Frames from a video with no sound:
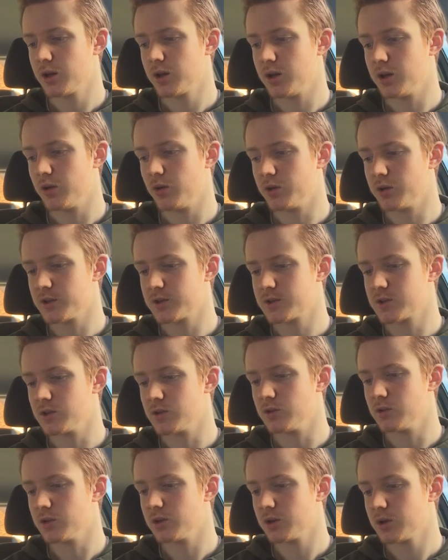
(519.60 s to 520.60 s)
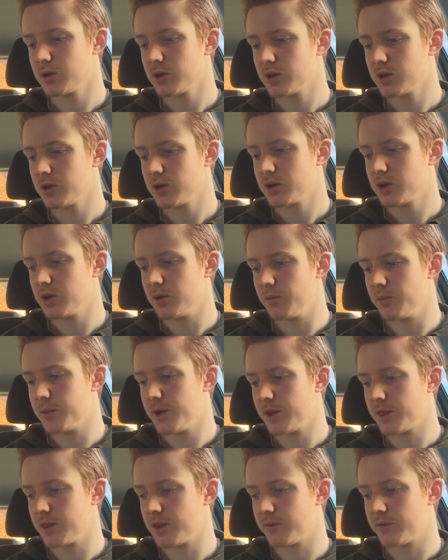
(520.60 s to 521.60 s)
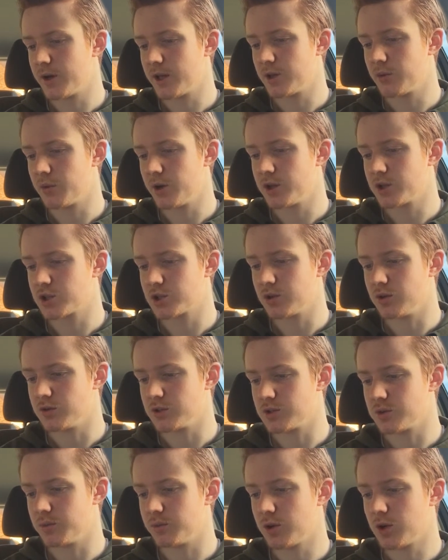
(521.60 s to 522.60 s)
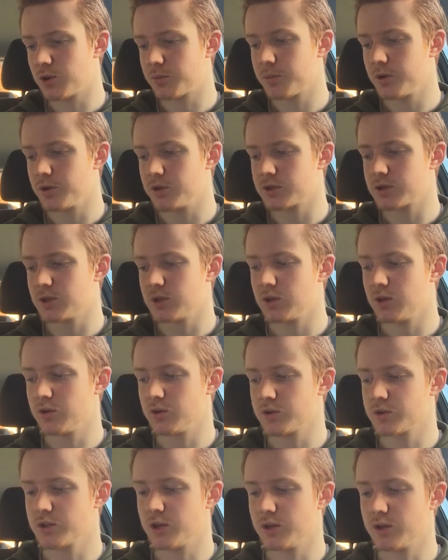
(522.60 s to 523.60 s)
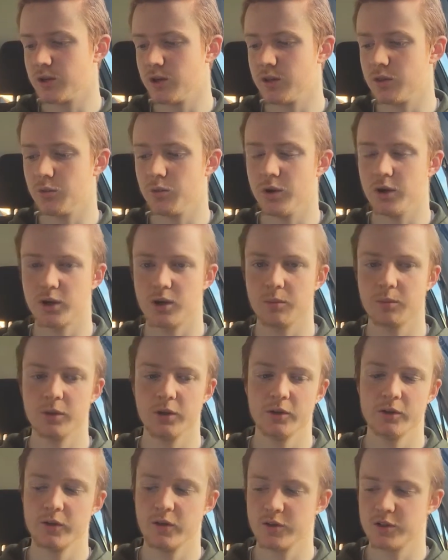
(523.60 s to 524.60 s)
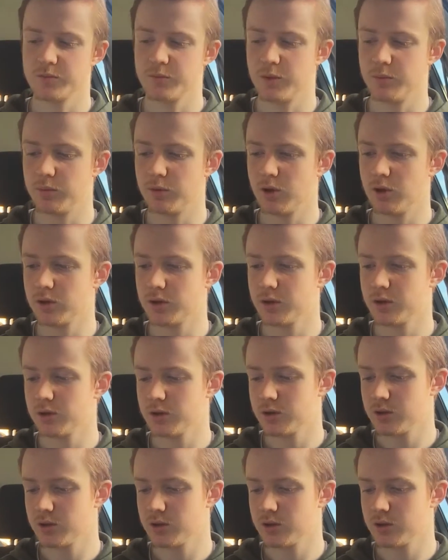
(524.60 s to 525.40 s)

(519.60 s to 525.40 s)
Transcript: in order to embed the evaluation onto a blog post alongside other work uploaded onto my blog.